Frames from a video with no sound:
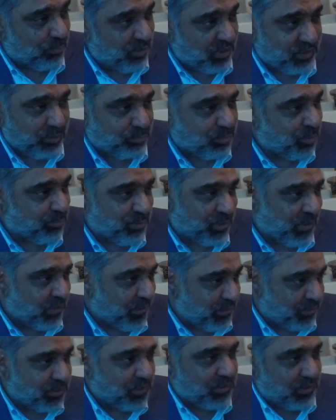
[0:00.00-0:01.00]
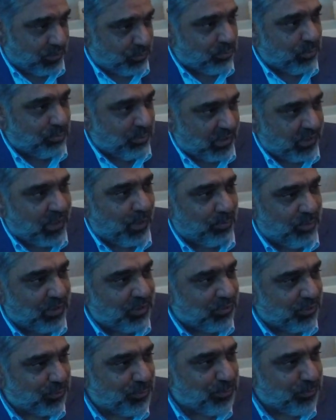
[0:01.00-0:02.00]
the population that will be coming
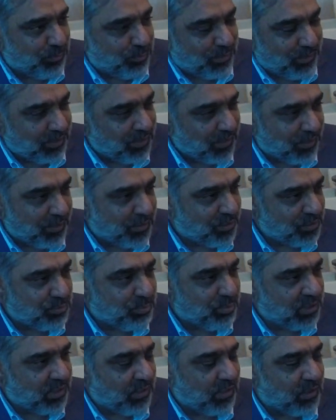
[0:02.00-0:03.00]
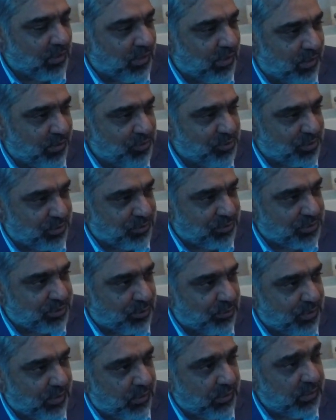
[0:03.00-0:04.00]
through this particular engine. So
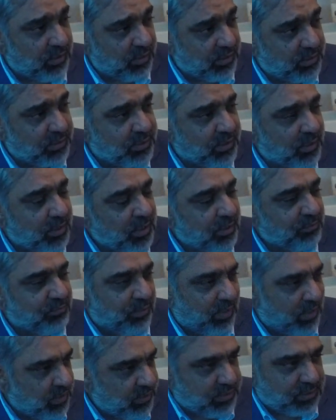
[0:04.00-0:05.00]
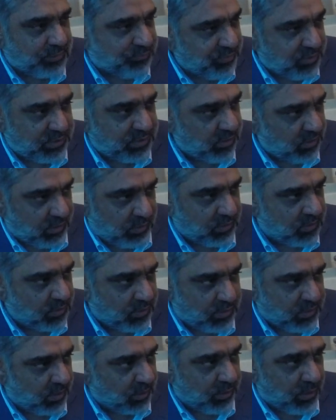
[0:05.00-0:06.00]
they need fairly sophisticated
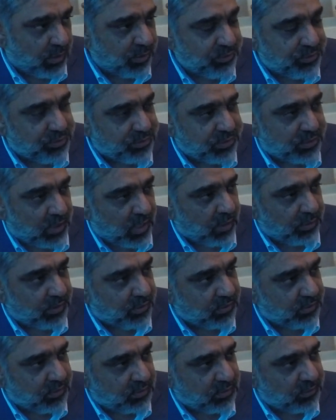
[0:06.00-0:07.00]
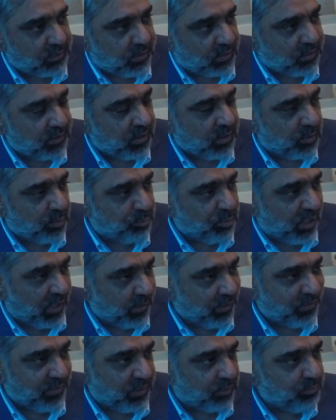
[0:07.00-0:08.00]
technologies around that and
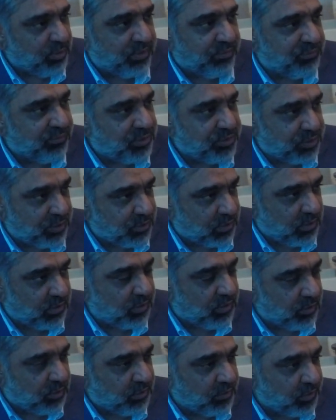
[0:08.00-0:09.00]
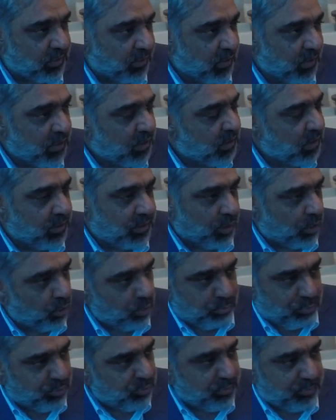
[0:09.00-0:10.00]
applying that efficiently and a whole
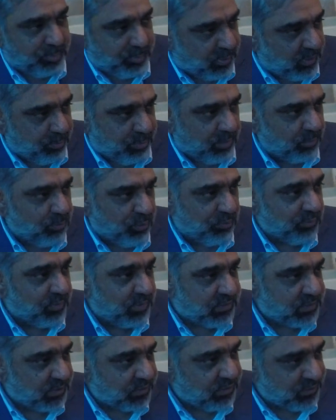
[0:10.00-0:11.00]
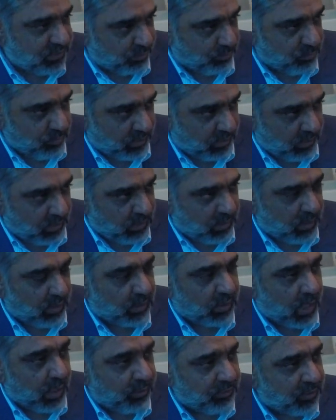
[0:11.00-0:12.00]
people movement system
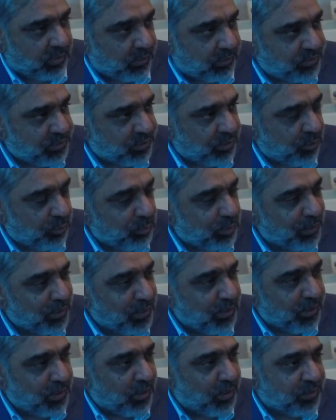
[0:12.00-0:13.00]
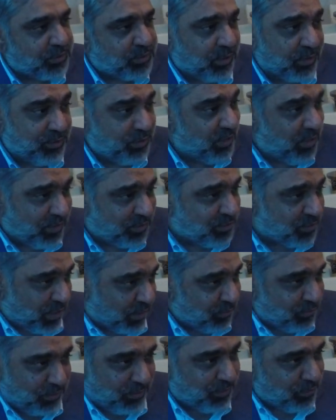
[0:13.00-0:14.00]
around it. So it's actually
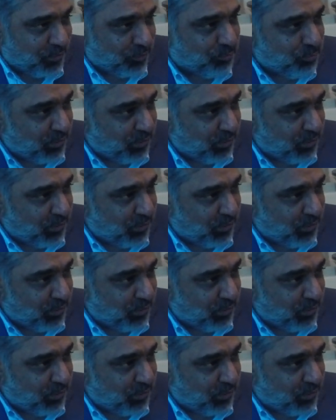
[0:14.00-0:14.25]
exciting that we